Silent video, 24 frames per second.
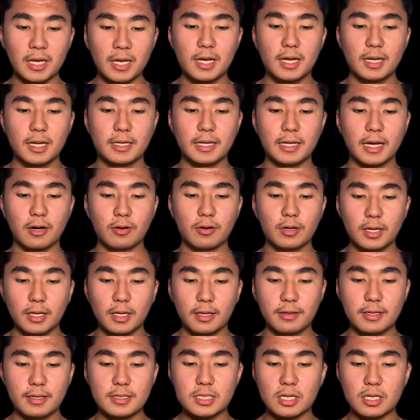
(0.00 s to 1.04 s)
Now,
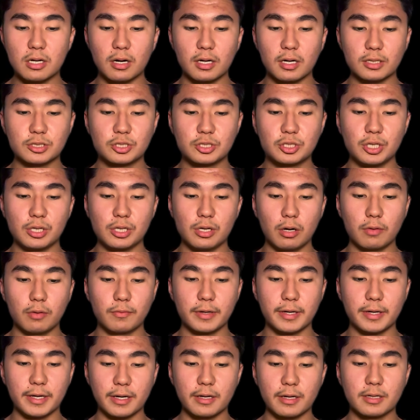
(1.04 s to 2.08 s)
this oxygen over
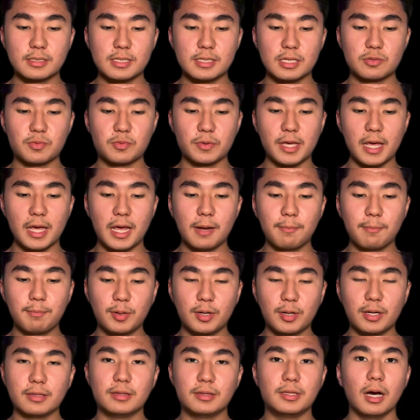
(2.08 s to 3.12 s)
here, since we can't put
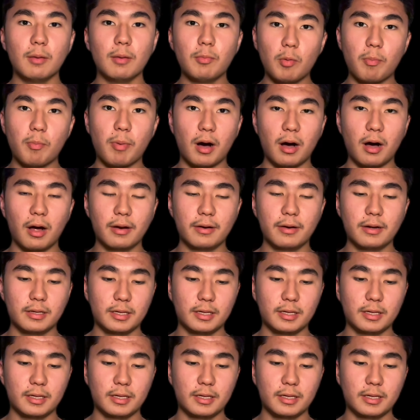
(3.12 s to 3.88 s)
a double bond,